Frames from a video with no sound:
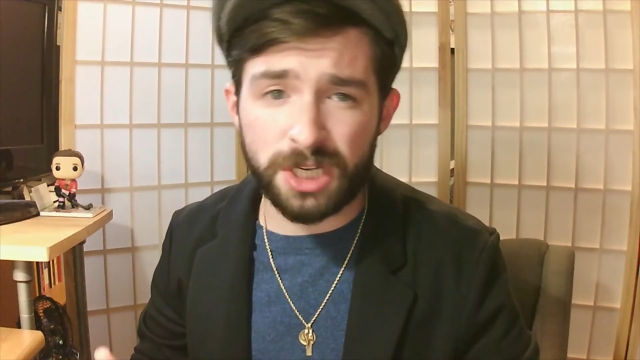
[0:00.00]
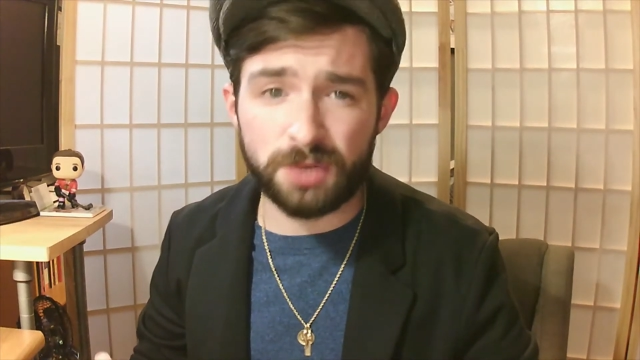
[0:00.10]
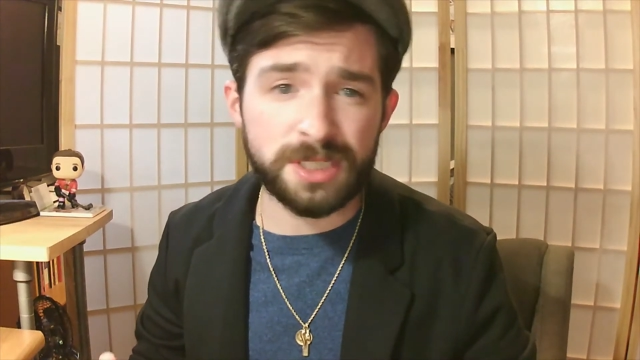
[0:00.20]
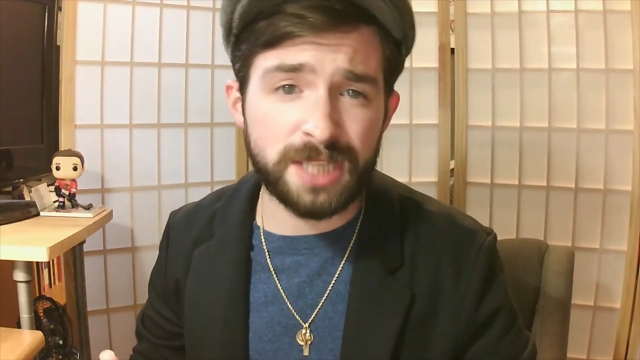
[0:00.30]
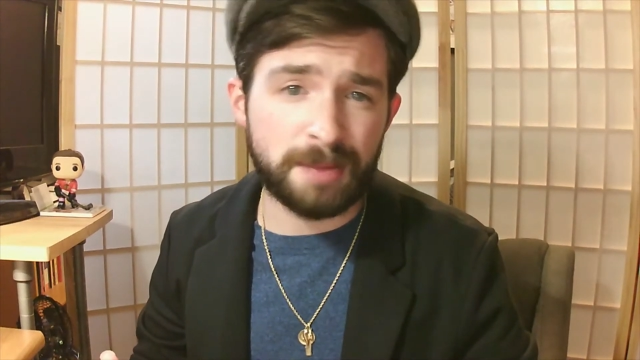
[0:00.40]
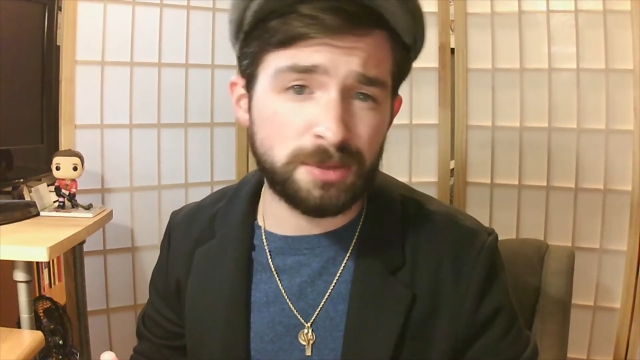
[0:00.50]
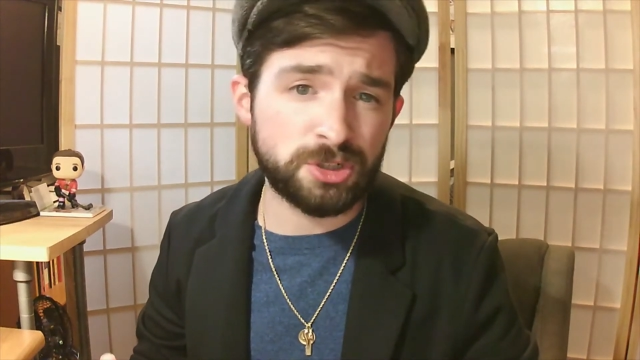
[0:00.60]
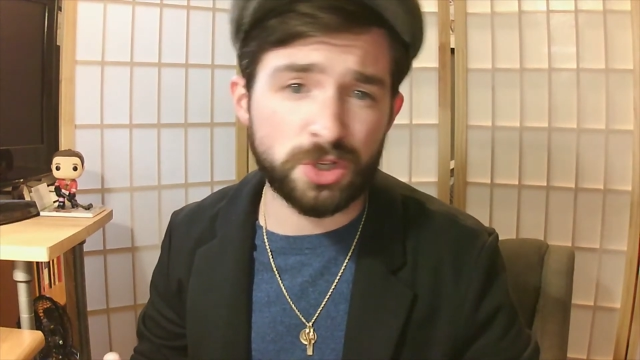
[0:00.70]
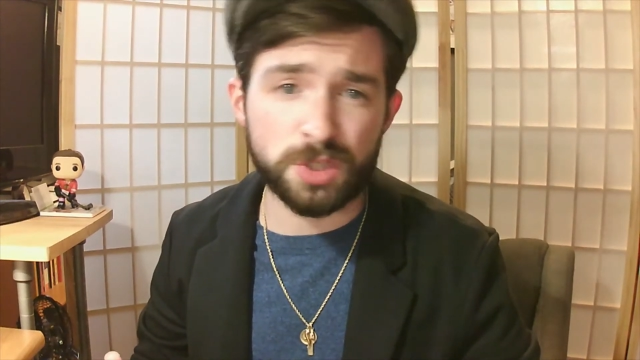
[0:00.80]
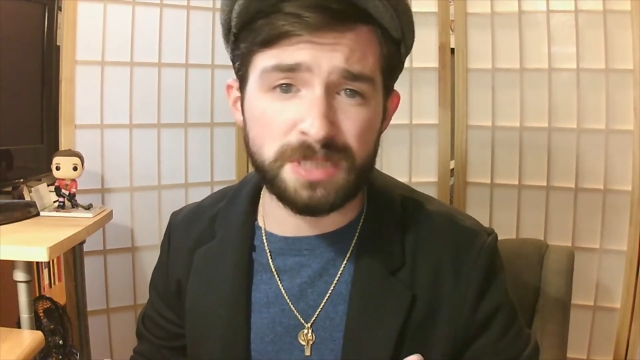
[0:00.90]
to establish
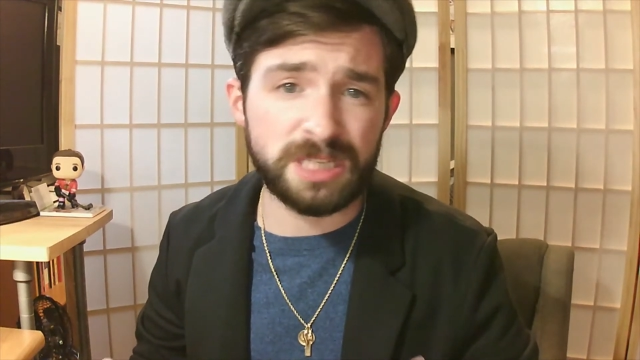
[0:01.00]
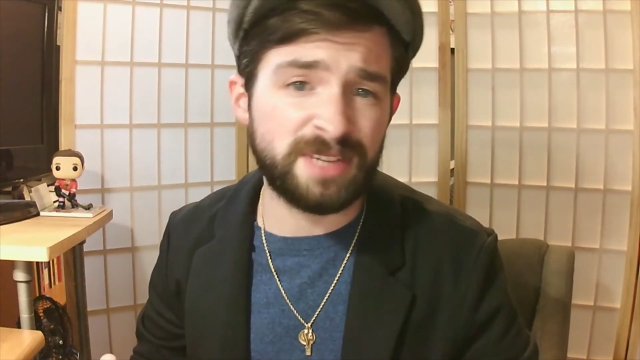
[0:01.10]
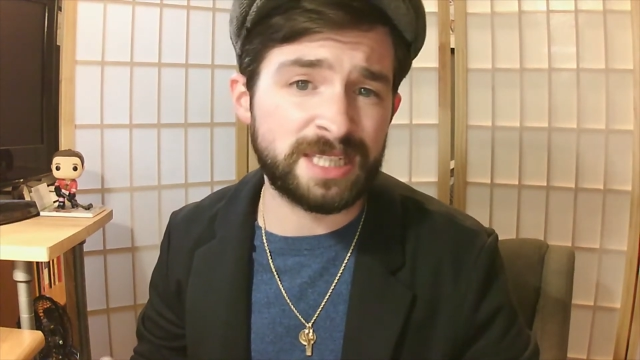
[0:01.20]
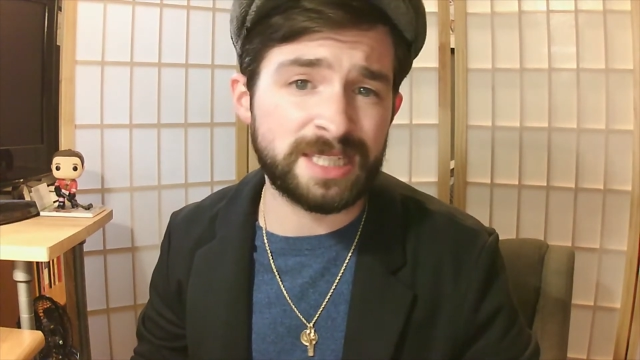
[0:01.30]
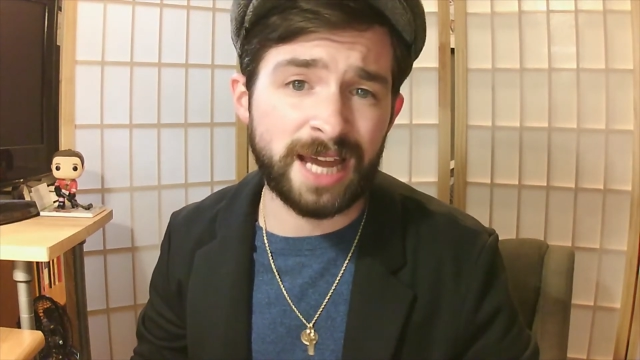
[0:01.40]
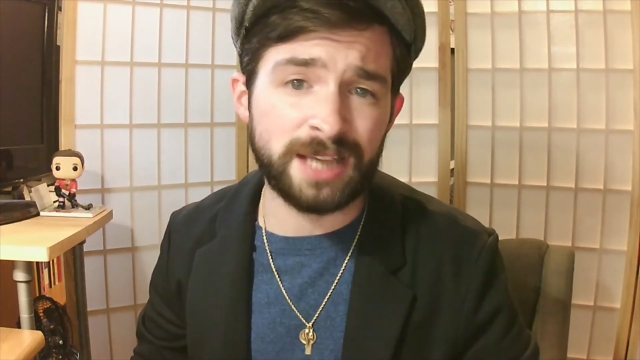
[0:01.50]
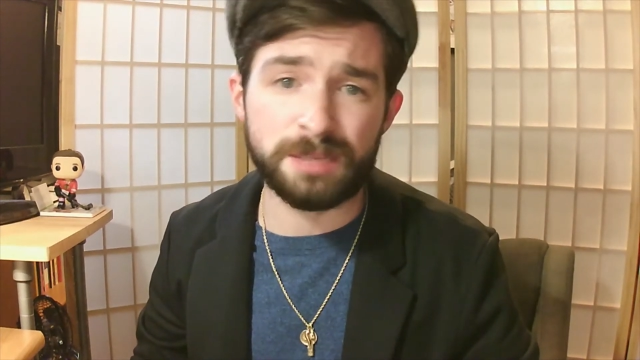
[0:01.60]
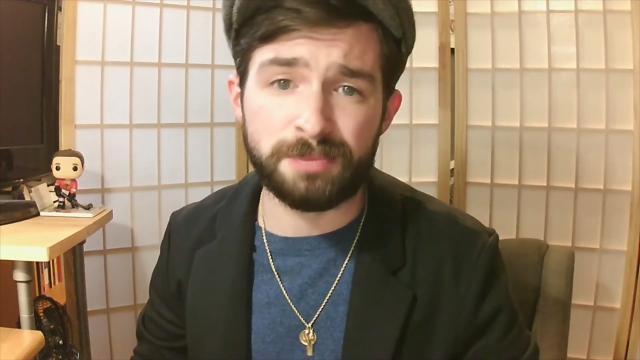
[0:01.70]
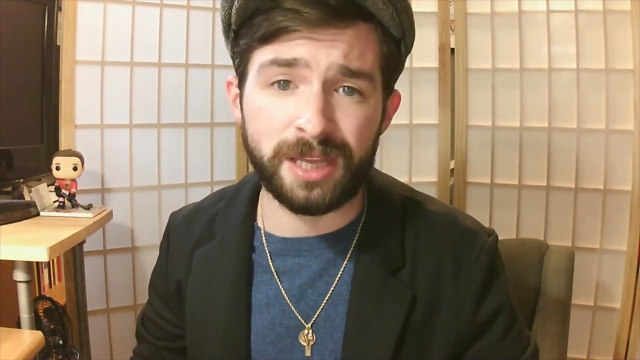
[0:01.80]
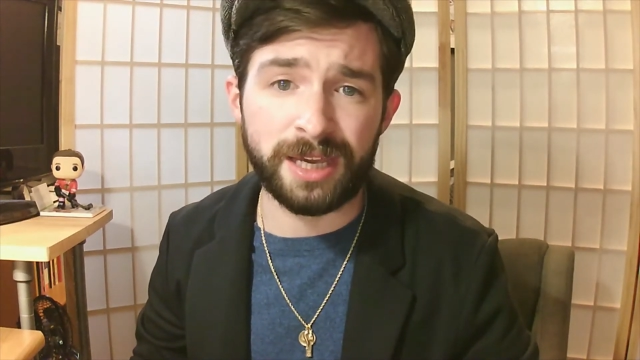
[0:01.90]
their specific styles of
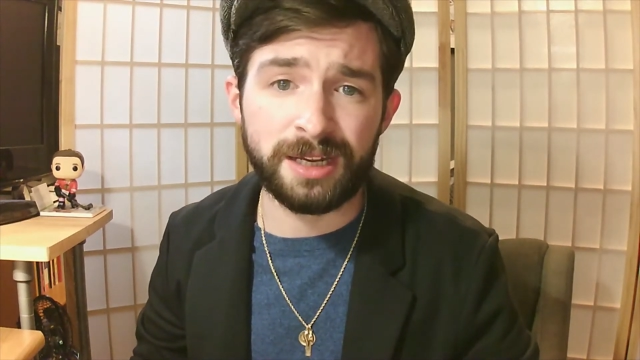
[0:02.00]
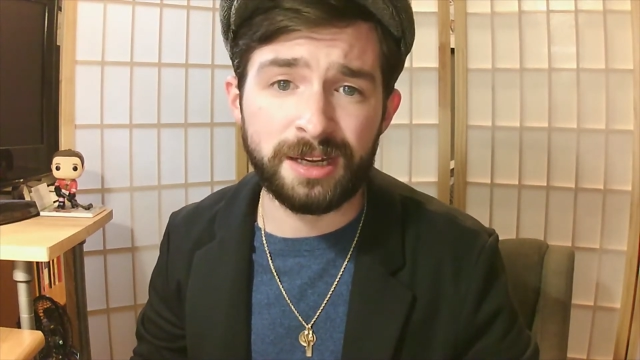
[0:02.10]
play.